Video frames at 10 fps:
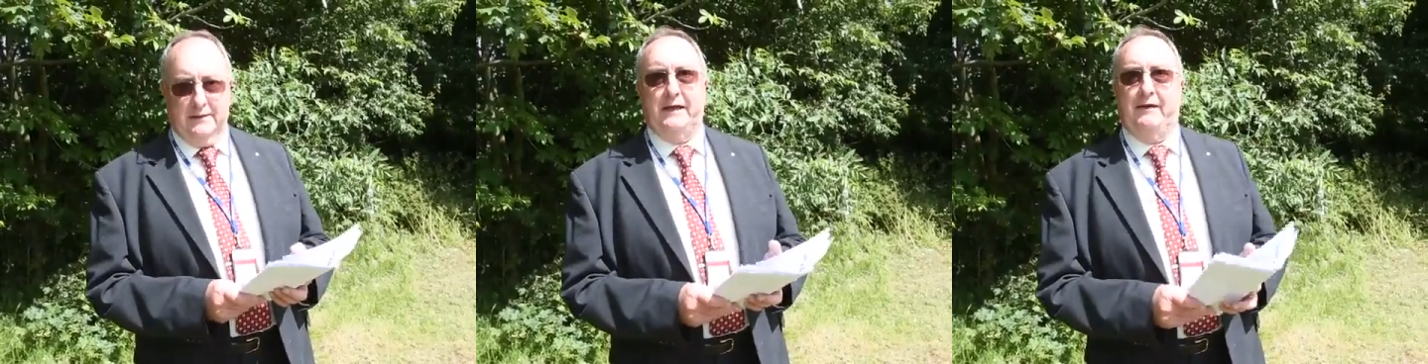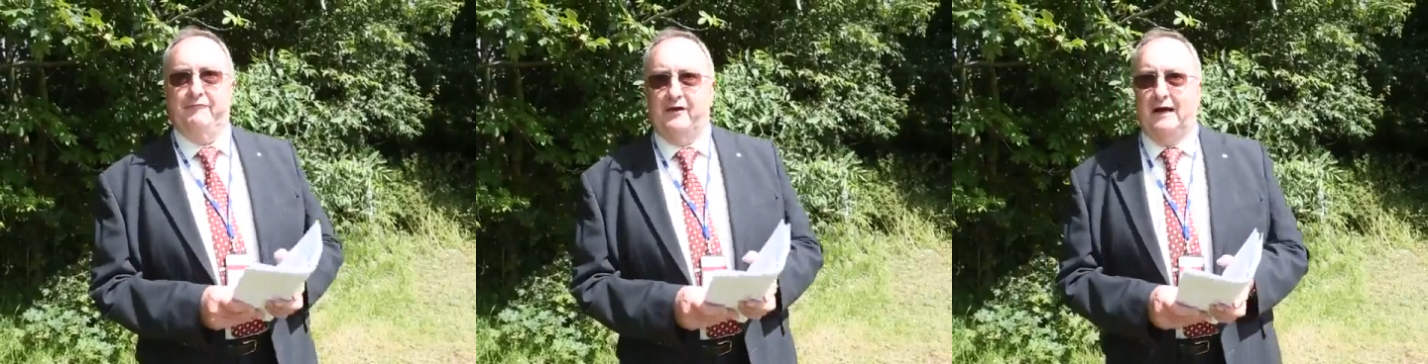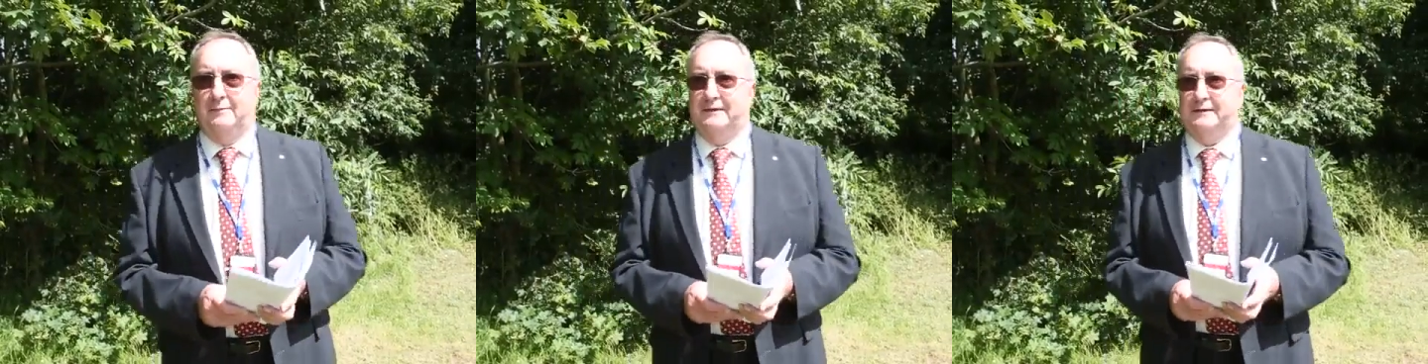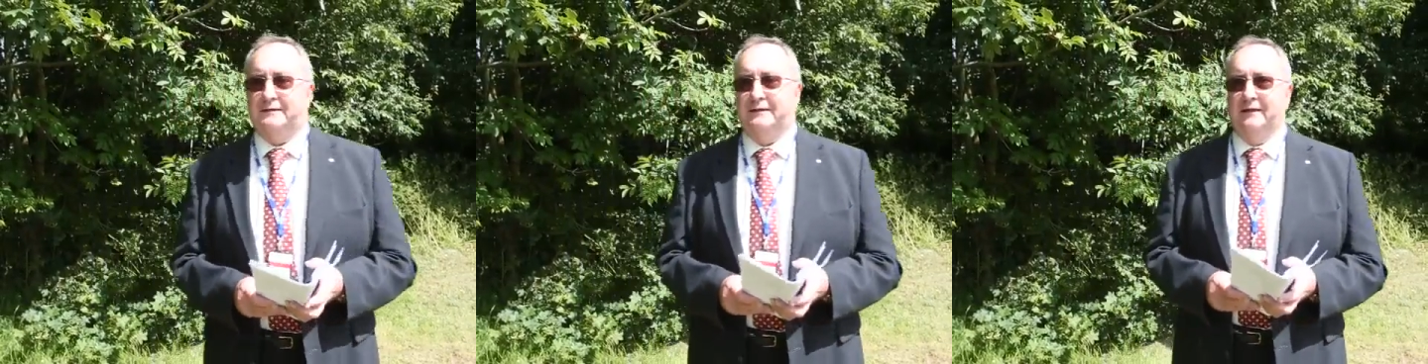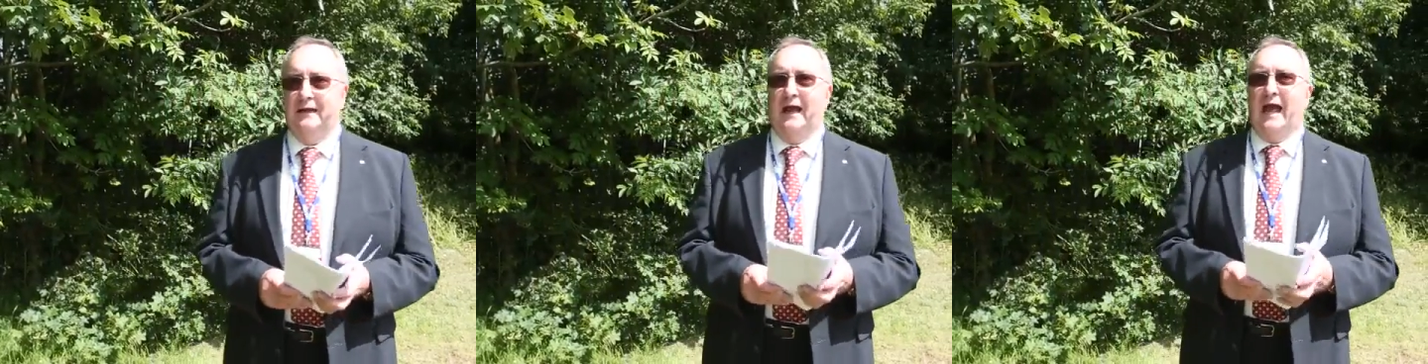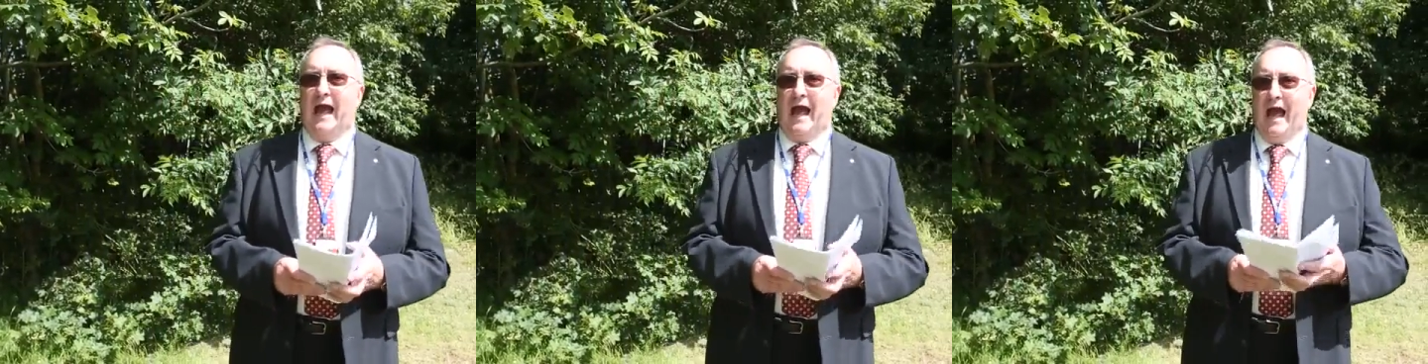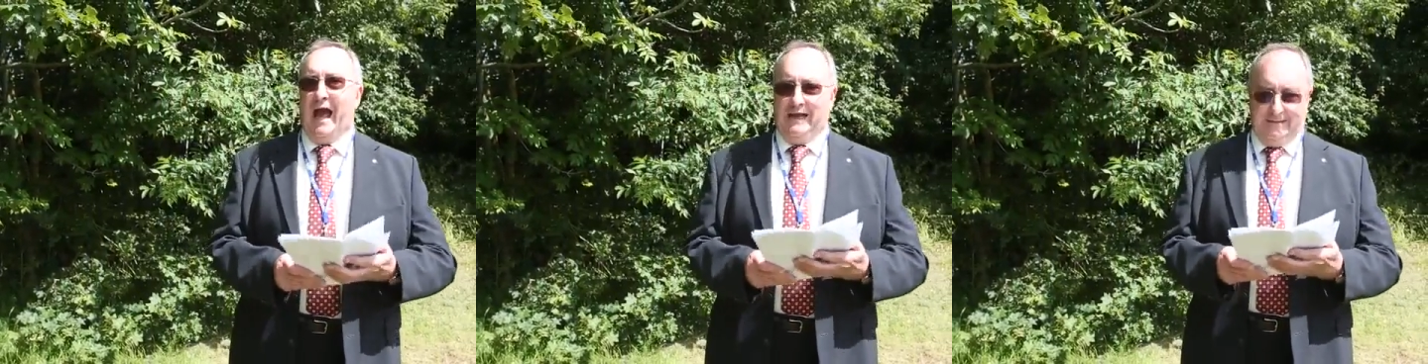the environment
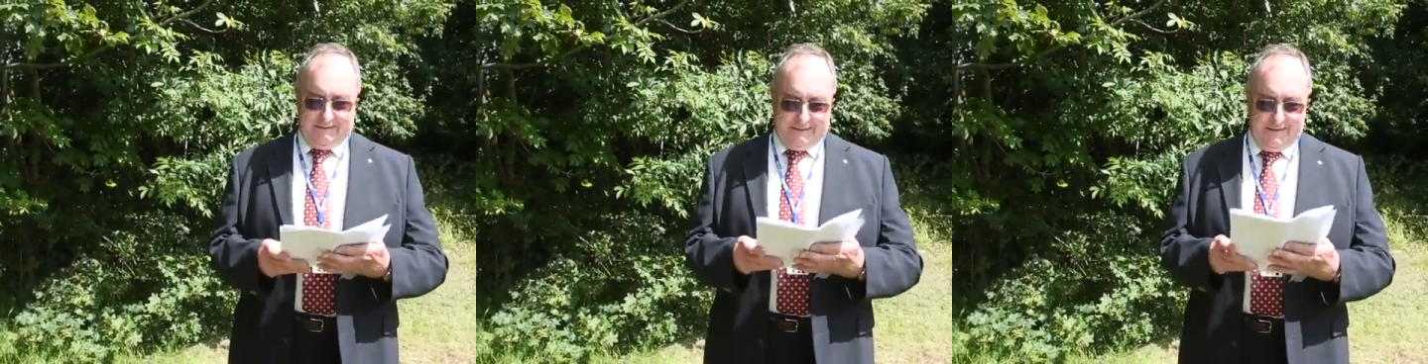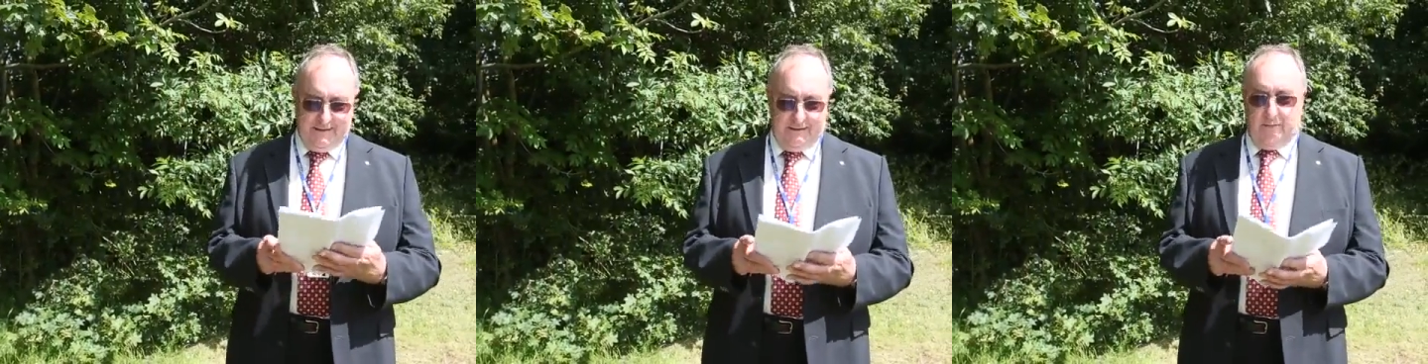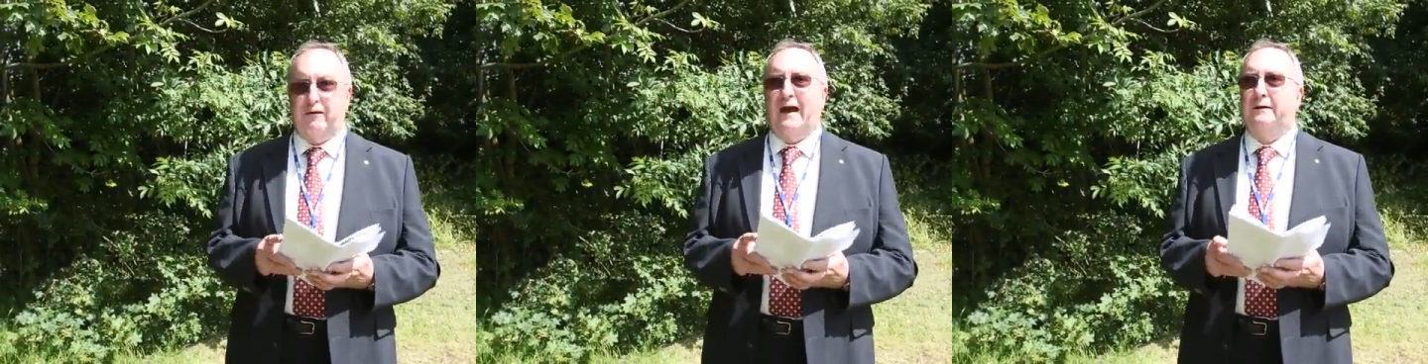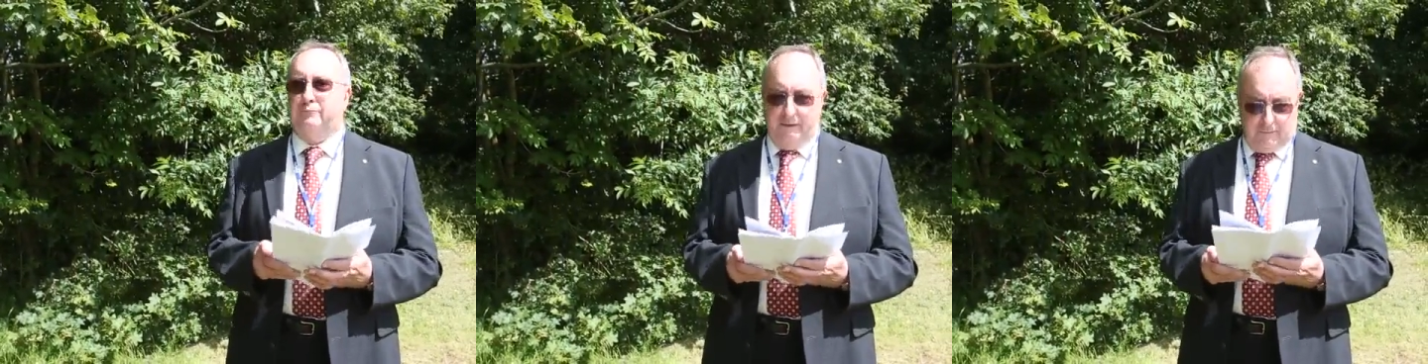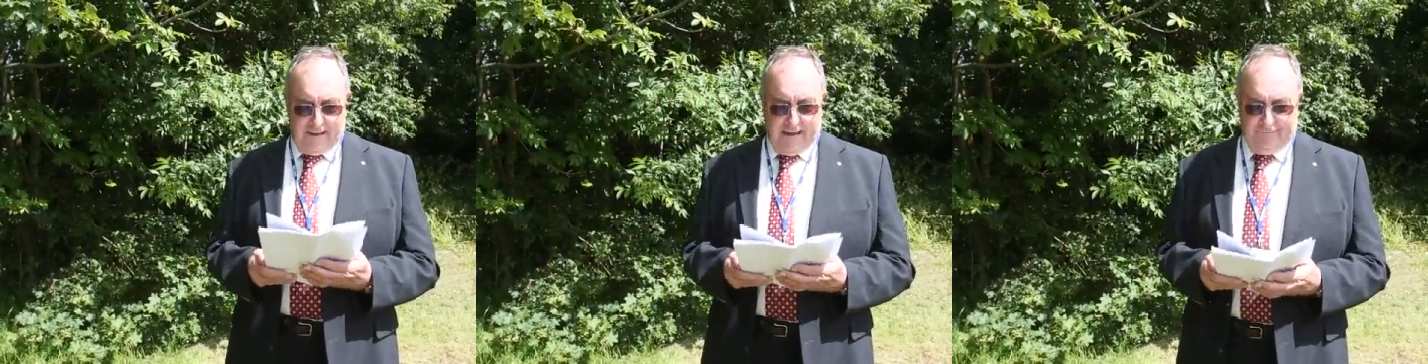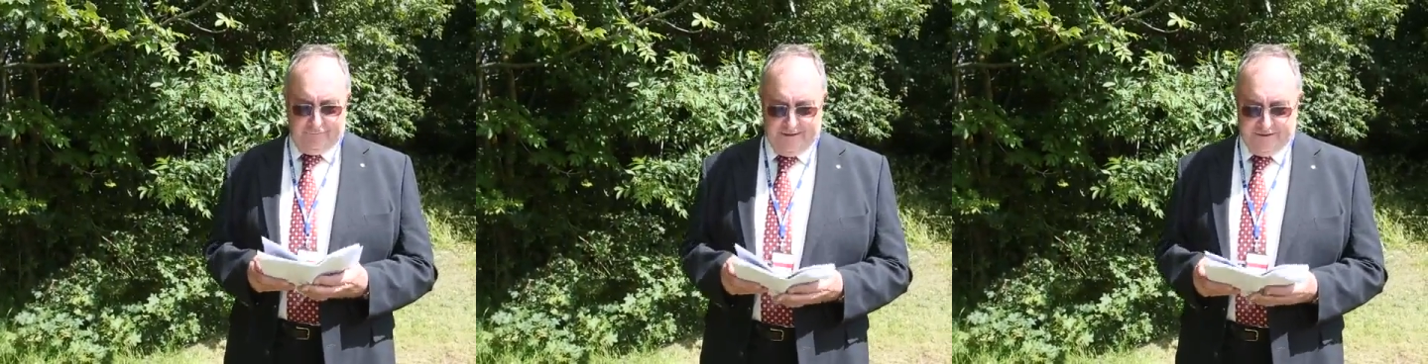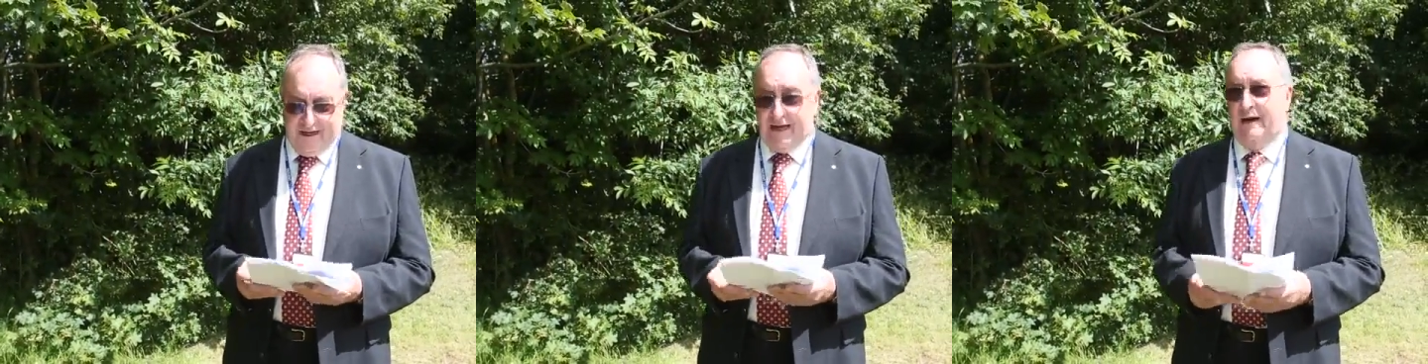and the way we look out for each other.